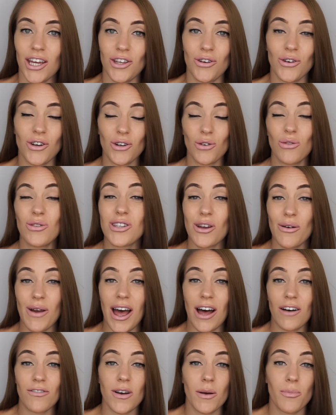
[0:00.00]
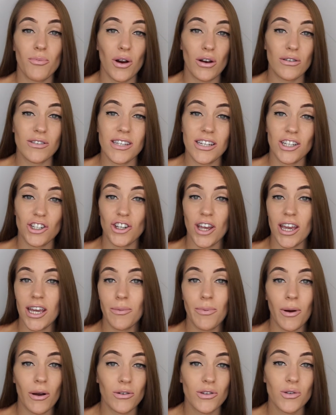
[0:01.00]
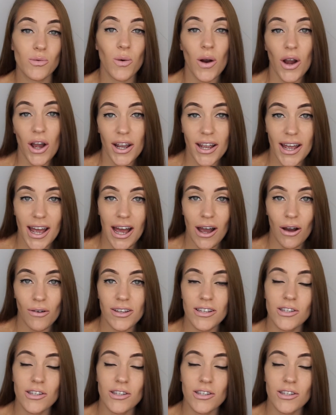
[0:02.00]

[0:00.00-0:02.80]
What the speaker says: You can also have a protein shake post-workout.